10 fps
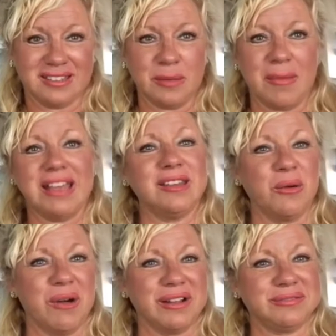It's
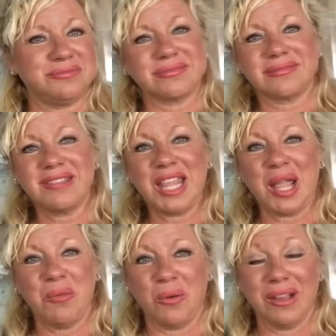amazing what
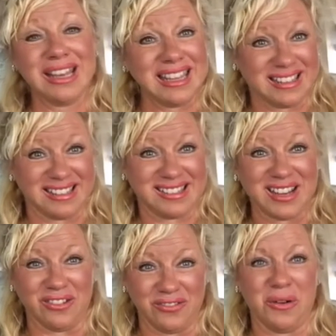we're willing to
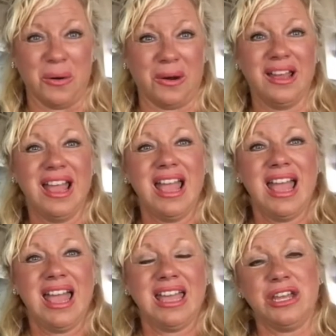settle for.
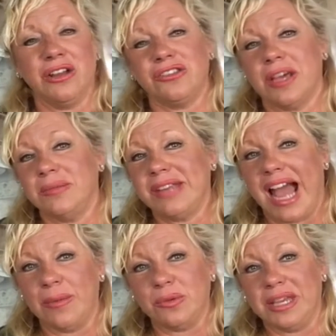You know,
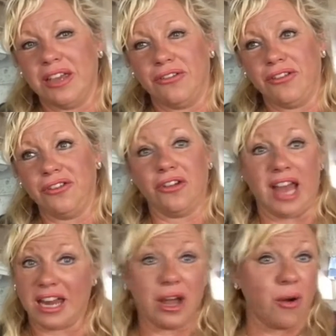sometimes we get fearful.
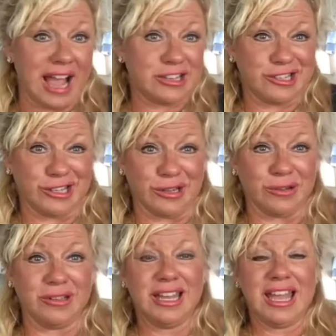I know I
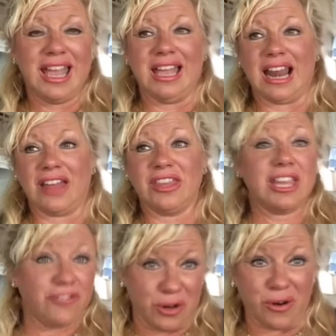do. And I
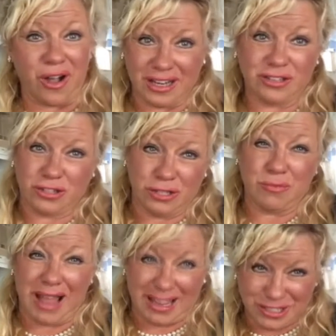think if you're honest, you
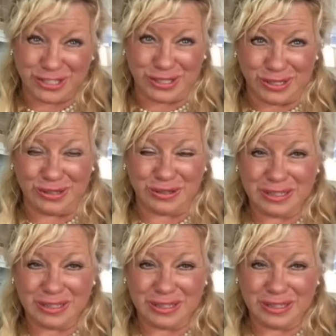might too.